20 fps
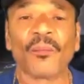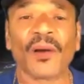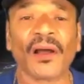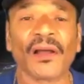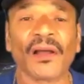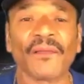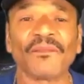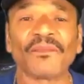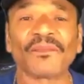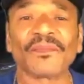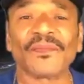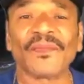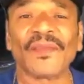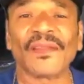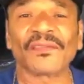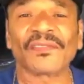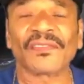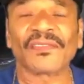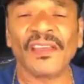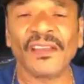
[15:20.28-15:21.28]
But
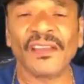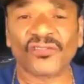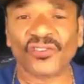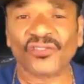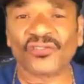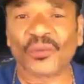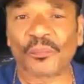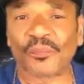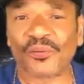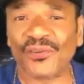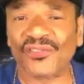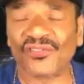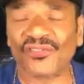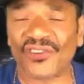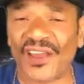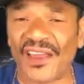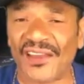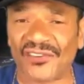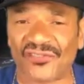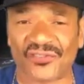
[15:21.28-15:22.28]
Teachers
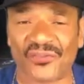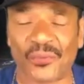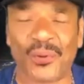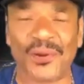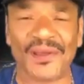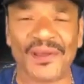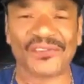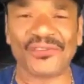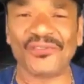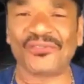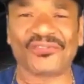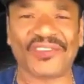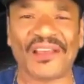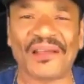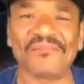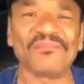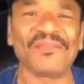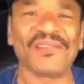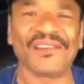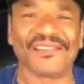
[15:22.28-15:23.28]
Appreciation Week, you
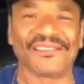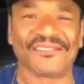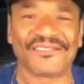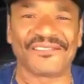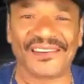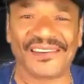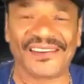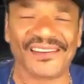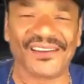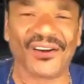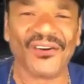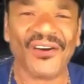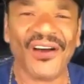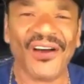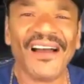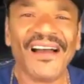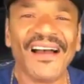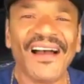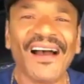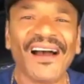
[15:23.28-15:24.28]
sent me a video
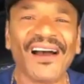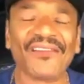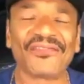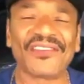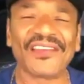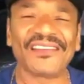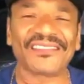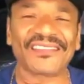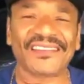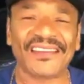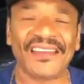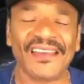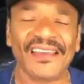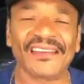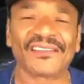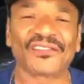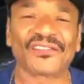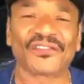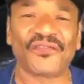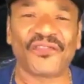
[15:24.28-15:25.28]
of these
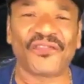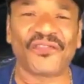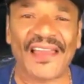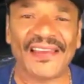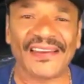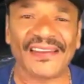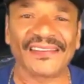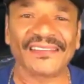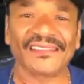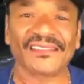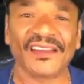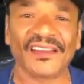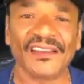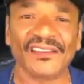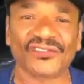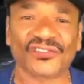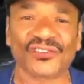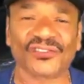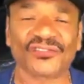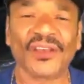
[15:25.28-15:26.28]
kids fighting
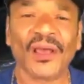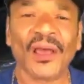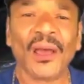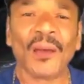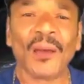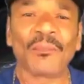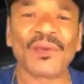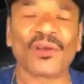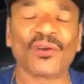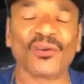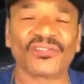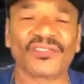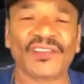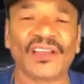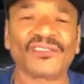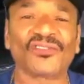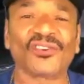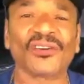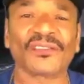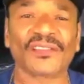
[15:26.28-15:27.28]
teachers because
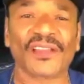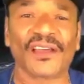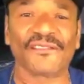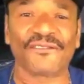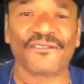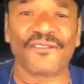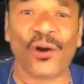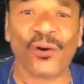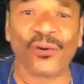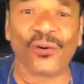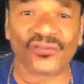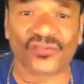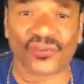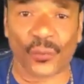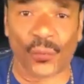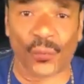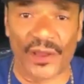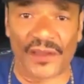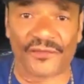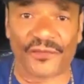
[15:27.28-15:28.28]
they took their phones
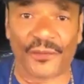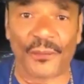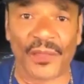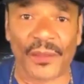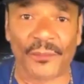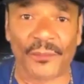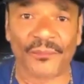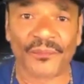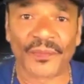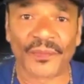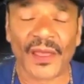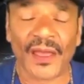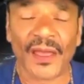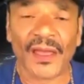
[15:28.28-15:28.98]
away from them.